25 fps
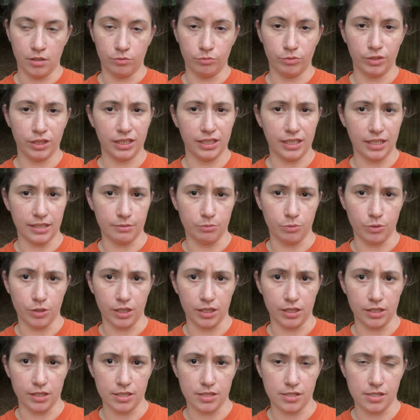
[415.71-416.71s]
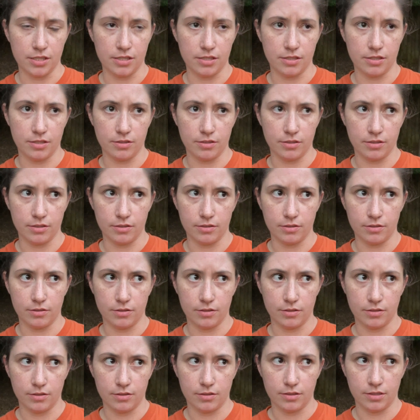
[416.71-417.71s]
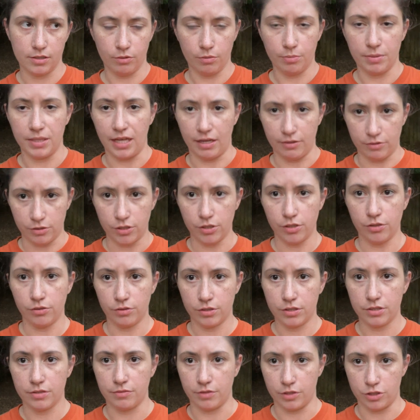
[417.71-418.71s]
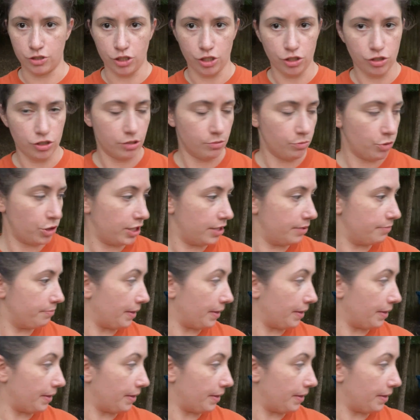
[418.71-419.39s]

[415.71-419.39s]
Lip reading: Really not the morning because it'll be the afternoon because we're at church in the morning.